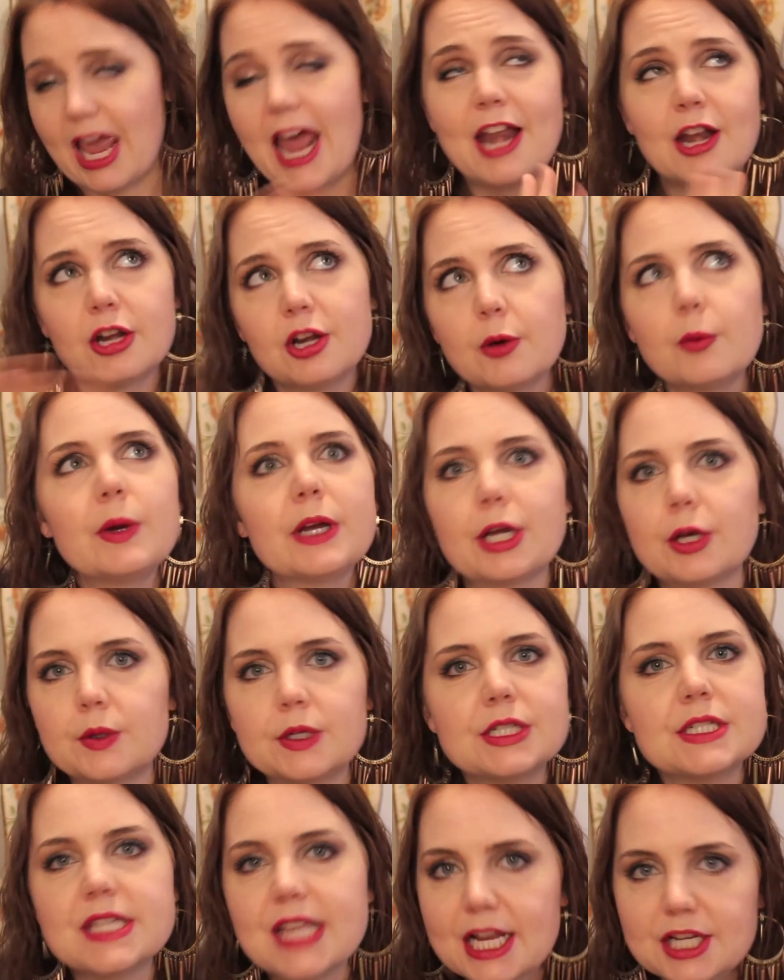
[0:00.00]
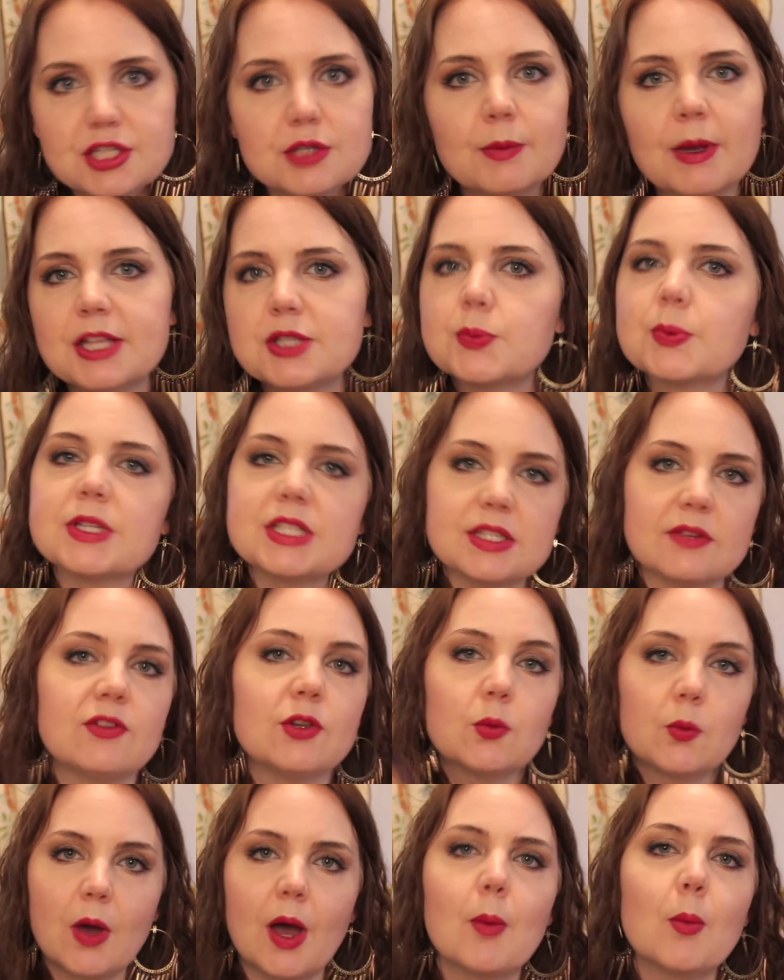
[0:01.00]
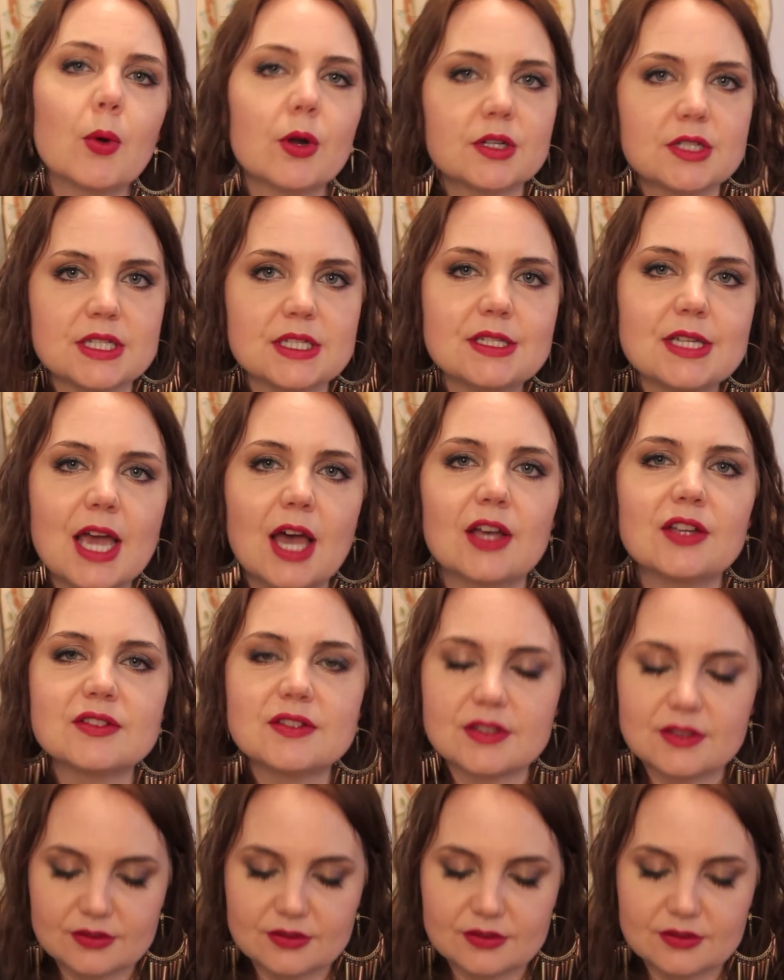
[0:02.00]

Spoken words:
I don't want to go into that too much, because if you want more details,